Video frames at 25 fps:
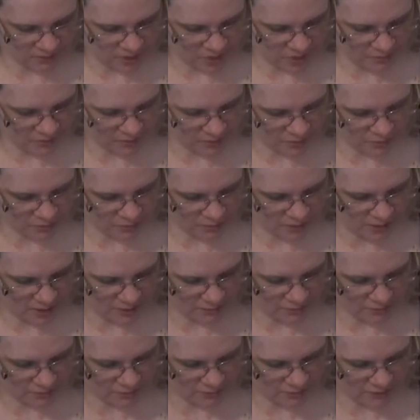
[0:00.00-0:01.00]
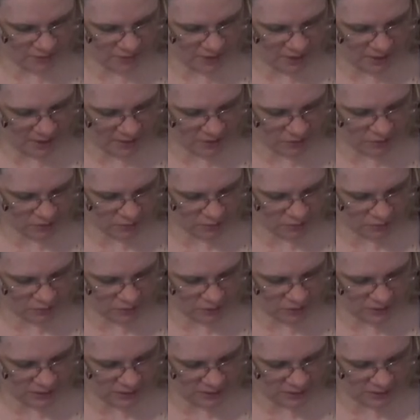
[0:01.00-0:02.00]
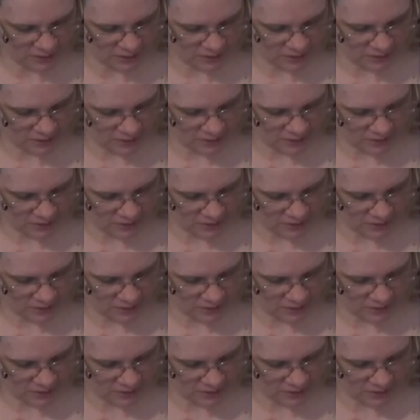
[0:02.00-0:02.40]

I must weep, for they are cruel tears.